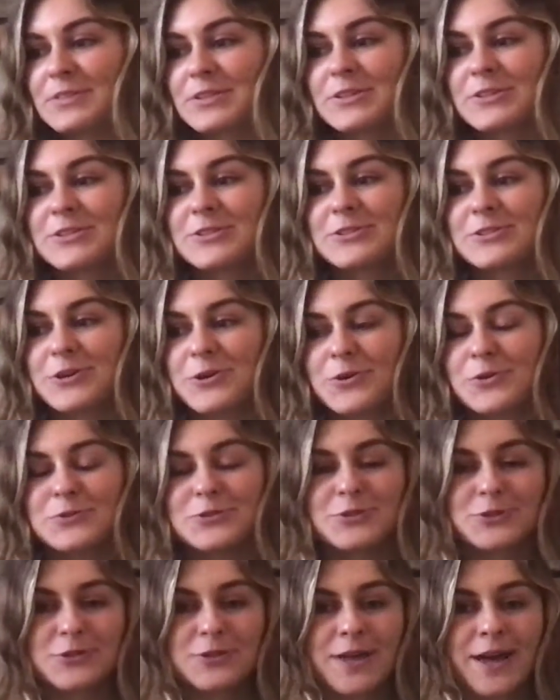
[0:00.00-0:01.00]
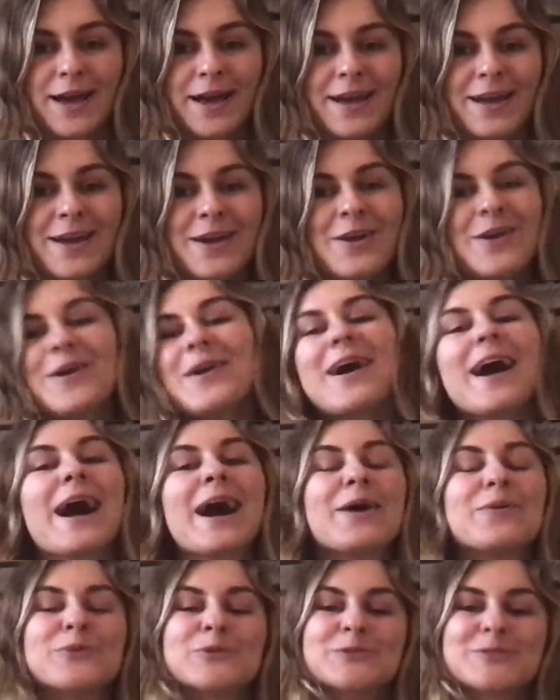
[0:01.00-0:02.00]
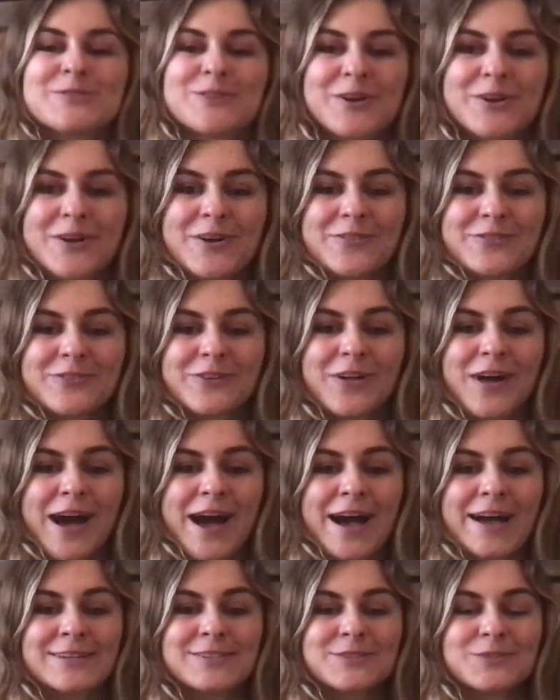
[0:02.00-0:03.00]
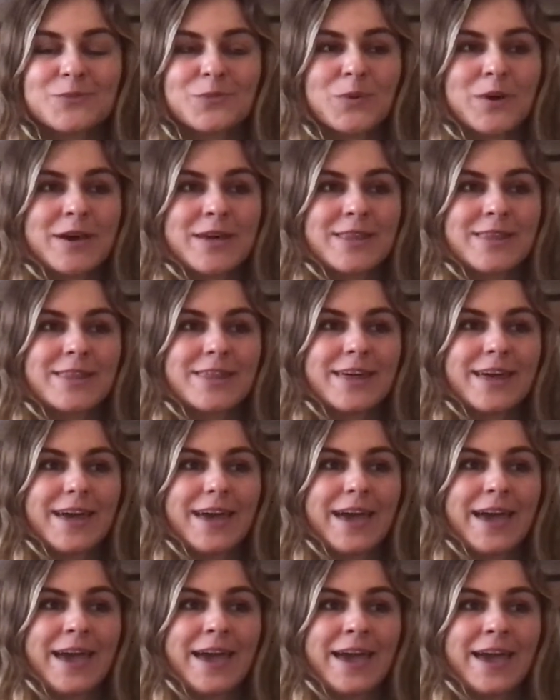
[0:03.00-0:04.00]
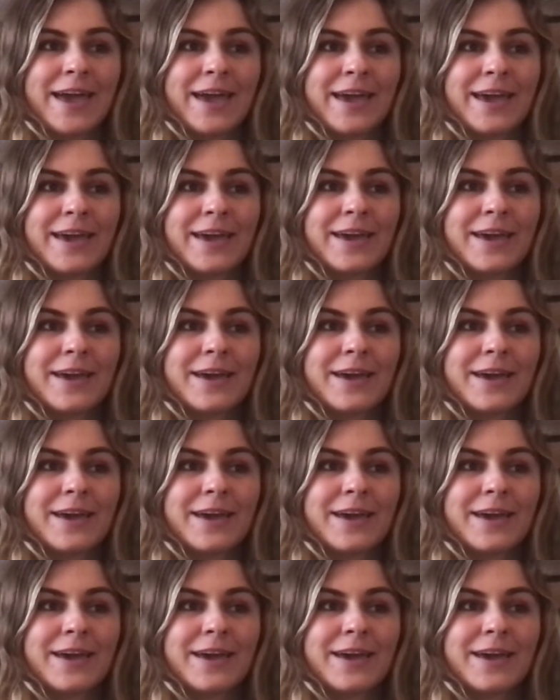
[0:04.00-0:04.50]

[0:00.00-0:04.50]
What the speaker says: So to do that, I will start off class with getting